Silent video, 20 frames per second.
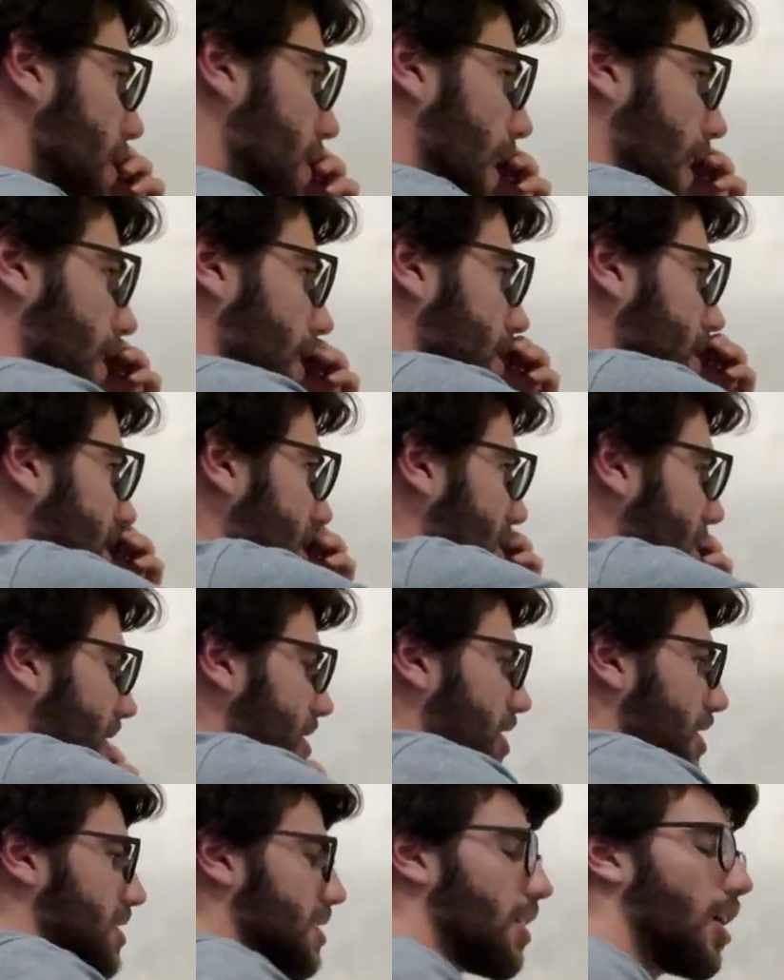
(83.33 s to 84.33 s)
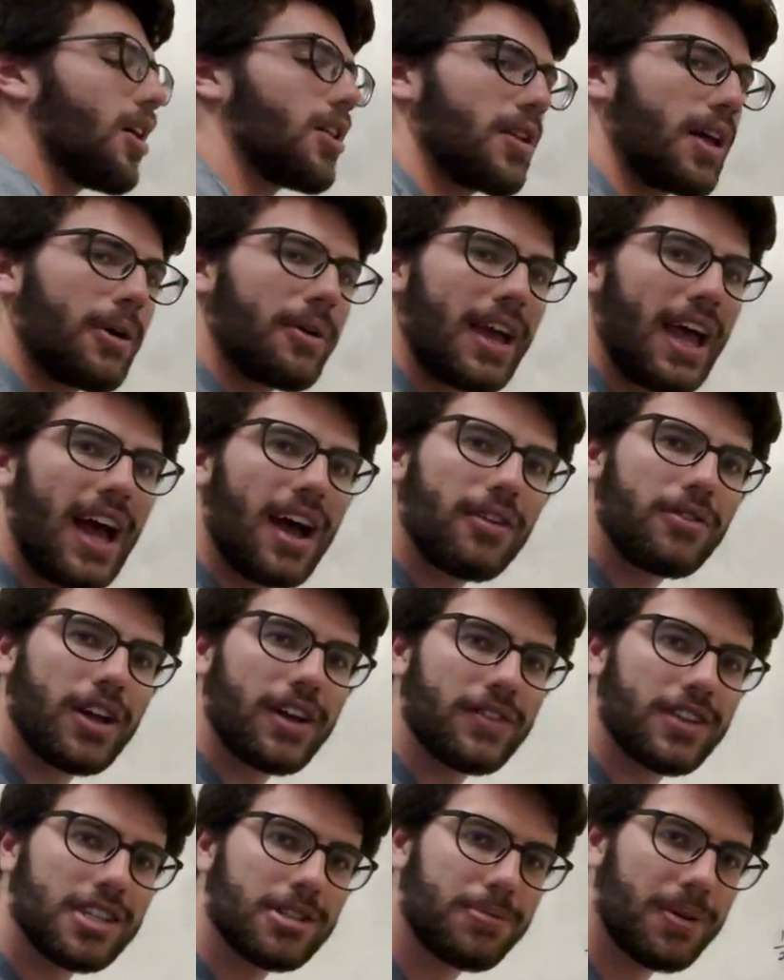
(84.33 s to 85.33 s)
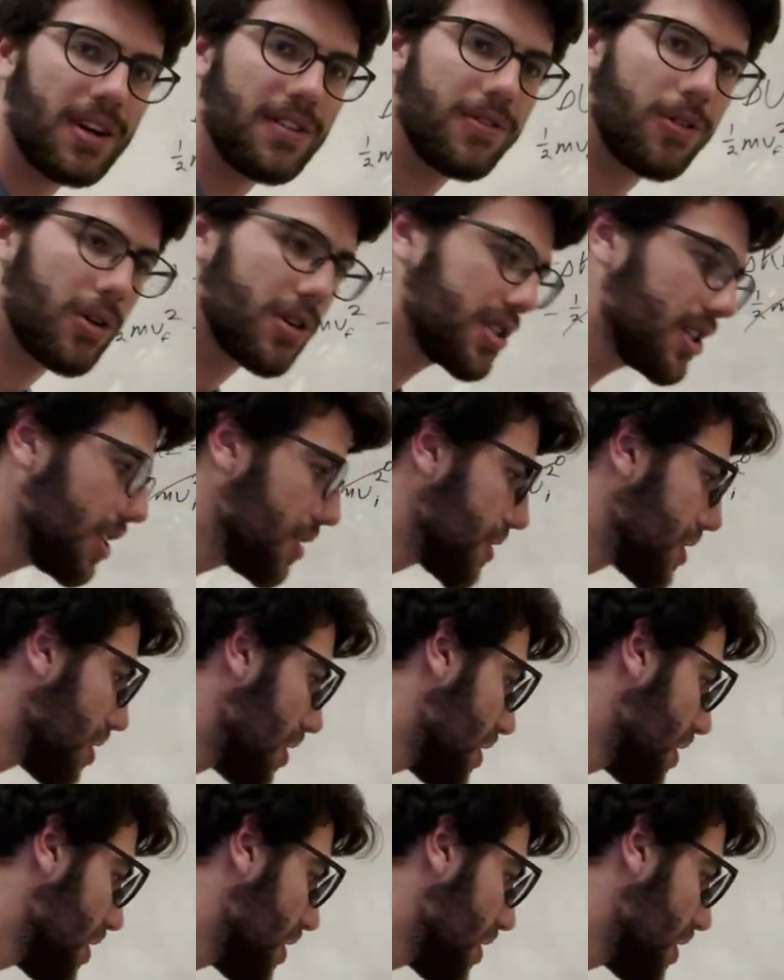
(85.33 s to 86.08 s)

And this isn't just all that we have. We have the spring force too, so